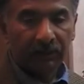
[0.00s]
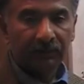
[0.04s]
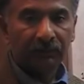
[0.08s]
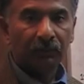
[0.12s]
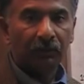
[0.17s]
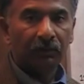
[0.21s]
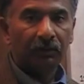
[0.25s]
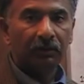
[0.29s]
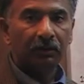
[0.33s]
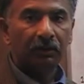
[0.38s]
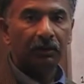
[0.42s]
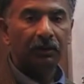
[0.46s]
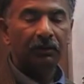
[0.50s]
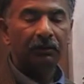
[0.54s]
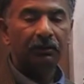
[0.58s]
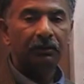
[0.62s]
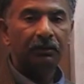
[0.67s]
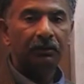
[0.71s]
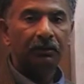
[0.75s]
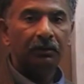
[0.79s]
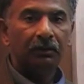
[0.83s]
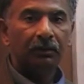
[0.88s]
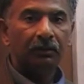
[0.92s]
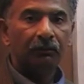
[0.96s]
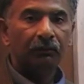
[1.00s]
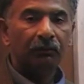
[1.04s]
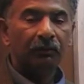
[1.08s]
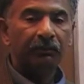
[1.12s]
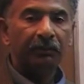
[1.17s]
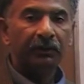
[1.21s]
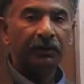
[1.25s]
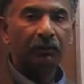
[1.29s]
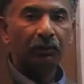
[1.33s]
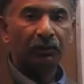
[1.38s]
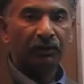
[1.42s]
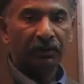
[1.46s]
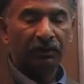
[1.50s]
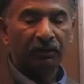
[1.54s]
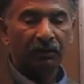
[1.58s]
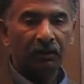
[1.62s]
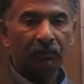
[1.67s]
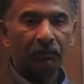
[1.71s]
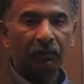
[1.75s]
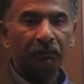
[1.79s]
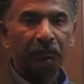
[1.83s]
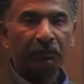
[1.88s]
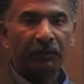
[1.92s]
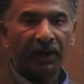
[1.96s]
I thought uh, would be good, uh,
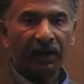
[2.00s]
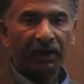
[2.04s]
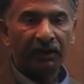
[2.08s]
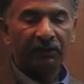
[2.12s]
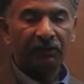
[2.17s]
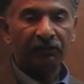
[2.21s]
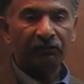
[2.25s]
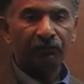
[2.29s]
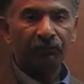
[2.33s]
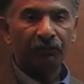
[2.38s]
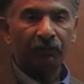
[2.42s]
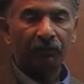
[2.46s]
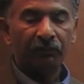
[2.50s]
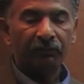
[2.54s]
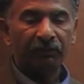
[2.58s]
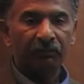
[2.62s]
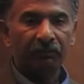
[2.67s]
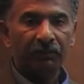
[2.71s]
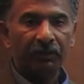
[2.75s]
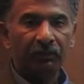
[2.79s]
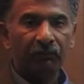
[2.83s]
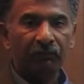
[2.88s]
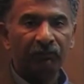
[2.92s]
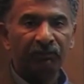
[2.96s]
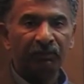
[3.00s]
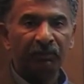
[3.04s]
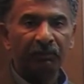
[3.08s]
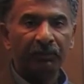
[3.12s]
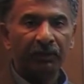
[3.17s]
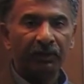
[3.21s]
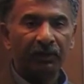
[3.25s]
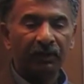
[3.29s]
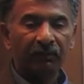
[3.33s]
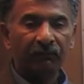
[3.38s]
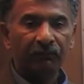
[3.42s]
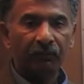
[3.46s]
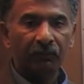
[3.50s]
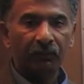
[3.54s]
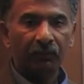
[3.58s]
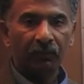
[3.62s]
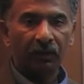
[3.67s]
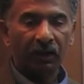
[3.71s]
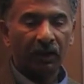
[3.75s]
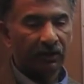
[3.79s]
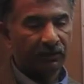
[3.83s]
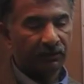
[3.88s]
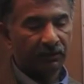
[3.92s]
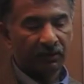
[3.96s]
good practice for somebody who's preparing for
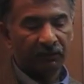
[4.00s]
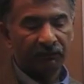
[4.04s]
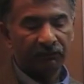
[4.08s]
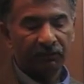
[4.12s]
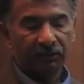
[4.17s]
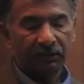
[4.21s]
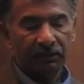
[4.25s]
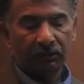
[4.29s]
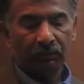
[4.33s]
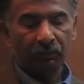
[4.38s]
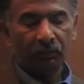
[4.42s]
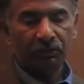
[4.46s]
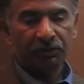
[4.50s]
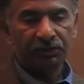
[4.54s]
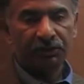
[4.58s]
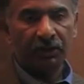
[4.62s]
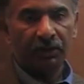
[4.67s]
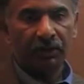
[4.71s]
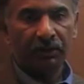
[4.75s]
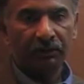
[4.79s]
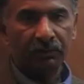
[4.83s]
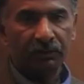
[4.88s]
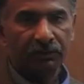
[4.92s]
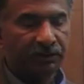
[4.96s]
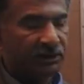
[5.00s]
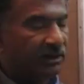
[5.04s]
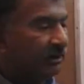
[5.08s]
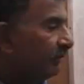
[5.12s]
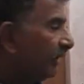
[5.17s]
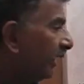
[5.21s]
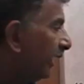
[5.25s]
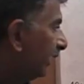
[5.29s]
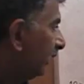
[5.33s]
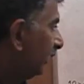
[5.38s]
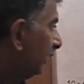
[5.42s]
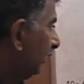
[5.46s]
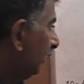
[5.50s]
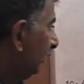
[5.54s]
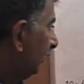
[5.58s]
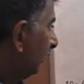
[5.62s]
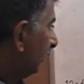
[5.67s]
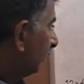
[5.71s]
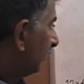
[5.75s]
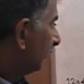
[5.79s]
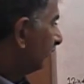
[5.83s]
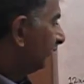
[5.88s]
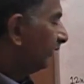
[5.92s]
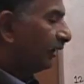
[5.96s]
either S A T or G R E or GMAT,
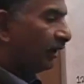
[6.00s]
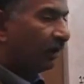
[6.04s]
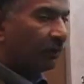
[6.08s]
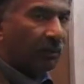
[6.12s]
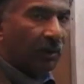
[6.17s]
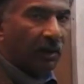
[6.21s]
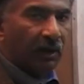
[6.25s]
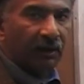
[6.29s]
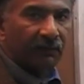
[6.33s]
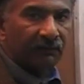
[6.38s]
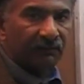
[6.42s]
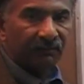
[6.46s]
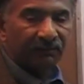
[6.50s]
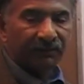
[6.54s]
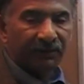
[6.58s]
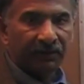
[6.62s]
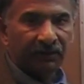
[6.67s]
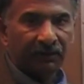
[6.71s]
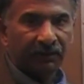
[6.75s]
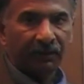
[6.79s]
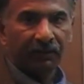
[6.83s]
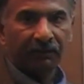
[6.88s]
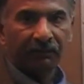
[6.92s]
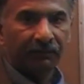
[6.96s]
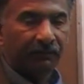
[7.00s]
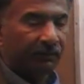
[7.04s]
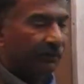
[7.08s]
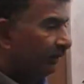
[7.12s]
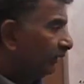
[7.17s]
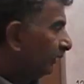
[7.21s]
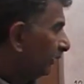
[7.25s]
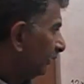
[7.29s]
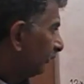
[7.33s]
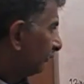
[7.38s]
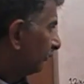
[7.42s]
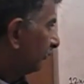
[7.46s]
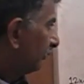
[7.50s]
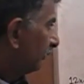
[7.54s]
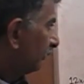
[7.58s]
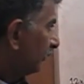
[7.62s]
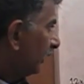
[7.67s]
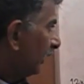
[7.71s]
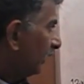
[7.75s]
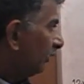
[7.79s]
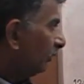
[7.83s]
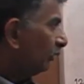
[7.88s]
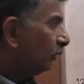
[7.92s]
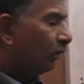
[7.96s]
because they require some thinking.
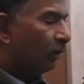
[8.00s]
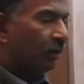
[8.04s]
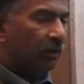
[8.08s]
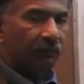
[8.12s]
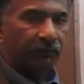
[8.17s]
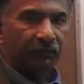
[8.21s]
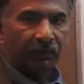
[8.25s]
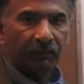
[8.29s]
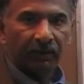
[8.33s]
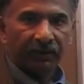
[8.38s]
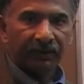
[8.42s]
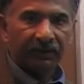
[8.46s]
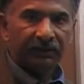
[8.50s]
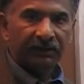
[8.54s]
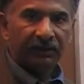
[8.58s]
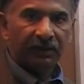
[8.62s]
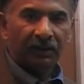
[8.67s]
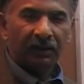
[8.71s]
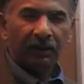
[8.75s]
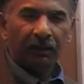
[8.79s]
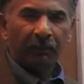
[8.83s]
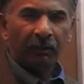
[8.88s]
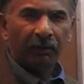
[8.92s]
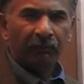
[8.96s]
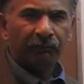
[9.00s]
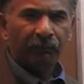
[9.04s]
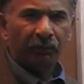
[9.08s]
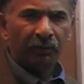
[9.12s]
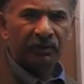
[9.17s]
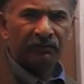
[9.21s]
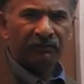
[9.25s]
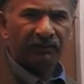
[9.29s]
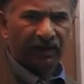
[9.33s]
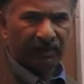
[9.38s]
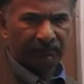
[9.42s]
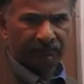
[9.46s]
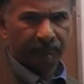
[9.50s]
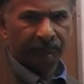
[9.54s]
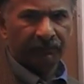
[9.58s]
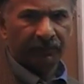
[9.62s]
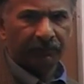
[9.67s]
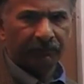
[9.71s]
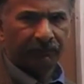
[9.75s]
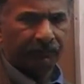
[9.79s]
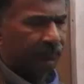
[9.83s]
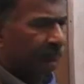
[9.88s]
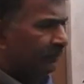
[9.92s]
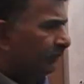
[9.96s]
Try to do all of them. I think there are about forty-five of
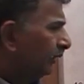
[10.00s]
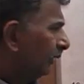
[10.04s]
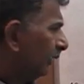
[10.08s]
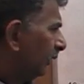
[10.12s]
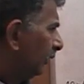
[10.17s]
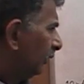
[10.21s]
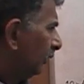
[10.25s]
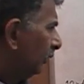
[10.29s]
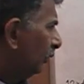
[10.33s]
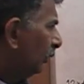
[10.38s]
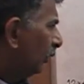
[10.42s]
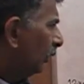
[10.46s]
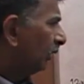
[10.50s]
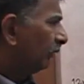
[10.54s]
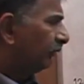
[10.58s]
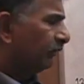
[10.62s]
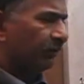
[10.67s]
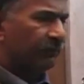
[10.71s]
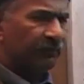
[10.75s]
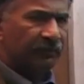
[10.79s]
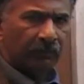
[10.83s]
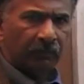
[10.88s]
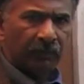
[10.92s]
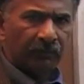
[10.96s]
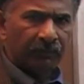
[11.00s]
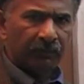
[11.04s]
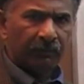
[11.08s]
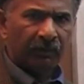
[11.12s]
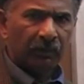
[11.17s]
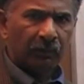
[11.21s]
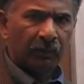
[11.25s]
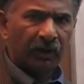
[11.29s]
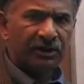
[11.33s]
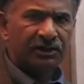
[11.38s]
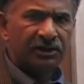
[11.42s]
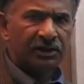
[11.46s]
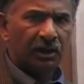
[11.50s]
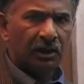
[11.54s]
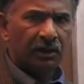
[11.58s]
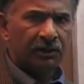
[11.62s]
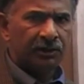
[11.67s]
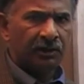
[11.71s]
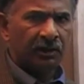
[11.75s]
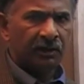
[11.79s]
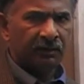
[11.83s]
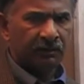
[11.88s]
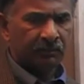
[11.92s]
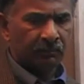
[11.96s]
them. Do all of them. Some of them are quite
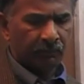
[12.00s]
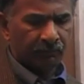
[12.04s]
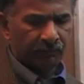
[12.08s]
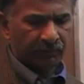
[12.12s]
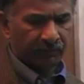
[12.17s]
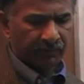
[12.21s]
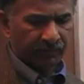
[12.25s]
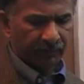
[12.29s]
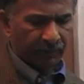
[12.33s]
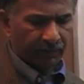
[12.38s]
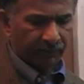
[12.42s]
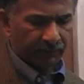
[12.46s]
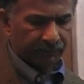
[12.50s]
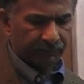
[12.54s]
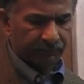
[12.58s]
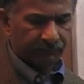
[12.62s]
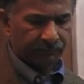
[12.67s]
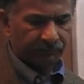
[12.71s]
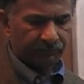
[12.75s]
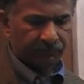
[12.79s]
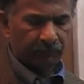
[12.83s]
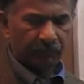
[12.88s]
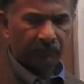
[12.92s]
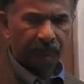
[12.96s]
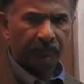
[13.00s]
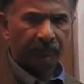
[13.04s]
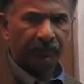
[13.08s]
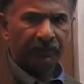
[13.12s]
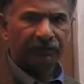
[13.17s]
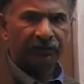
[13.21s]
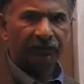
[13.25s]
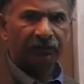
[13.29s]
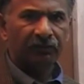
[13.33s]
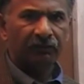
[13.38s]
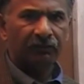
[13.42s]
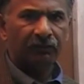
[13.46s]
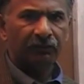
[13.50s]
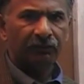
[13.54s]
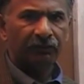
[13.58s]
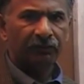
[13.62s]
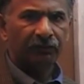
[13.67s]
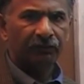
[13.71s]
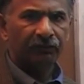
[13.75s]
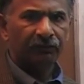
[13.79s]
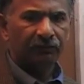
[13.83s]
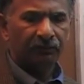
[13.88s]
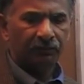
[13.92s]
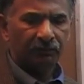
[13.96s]
challenging, and some of them are not. Some of them are just
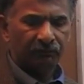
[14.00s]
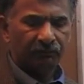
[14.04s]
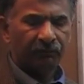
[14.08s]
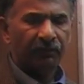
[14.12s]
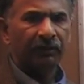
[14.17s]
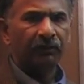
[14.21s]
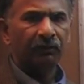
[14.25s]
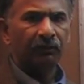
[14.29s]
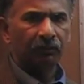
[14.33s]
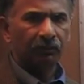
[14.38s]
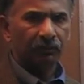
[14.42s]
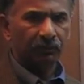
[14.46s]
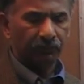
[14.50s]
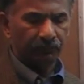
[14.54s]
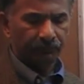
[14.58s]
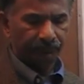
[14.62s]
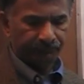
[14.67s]
just fun to do.